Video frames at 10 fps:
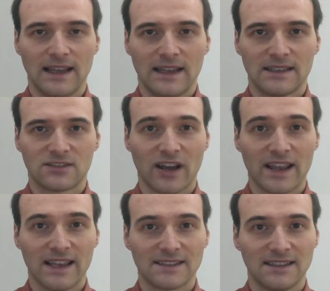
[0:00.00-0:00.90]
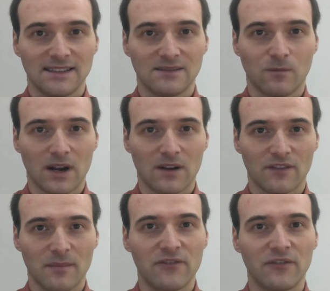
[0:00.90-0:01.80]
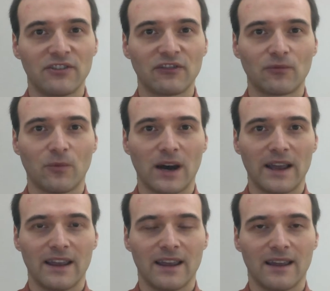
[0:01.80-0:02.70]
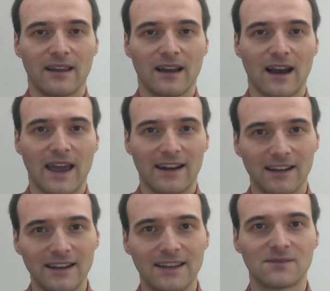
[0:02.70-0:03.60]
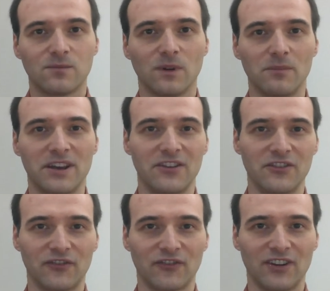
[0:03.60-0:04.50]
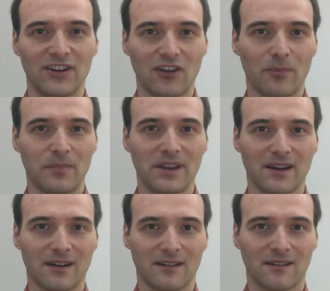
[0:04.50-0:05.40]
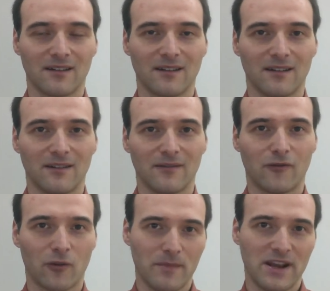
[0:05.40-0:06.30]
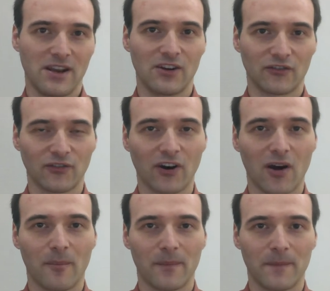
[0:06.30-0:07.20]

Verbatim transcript: So I guess this is one of the main reasons why analytics will be an interesting topic uh, for many years to come.